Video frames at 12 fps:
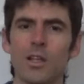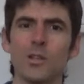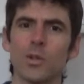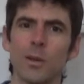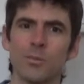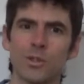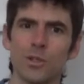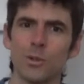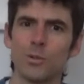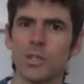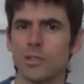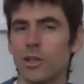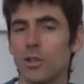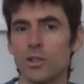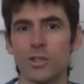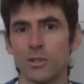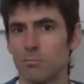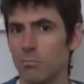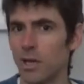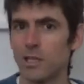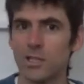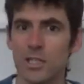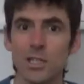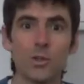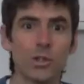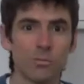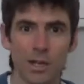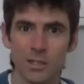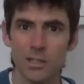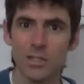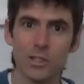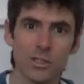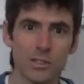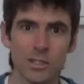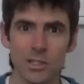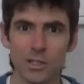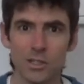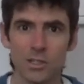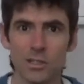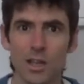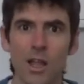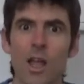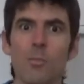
So I'm saluting not just my teacher and my teacher's teachers,